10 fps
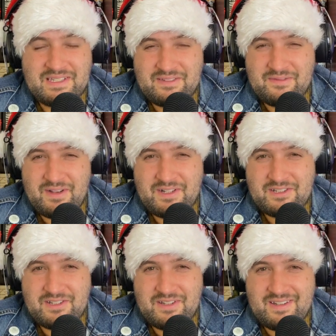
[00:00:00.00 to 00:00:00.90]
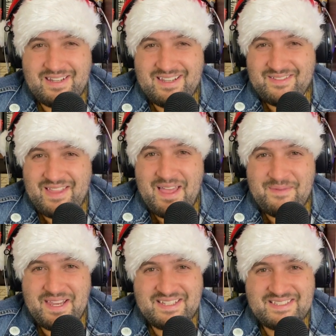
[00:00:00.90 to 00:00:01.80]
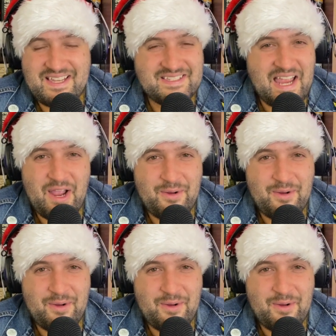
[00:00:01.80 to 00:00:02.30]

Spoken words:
dysfunction, if that makes sense.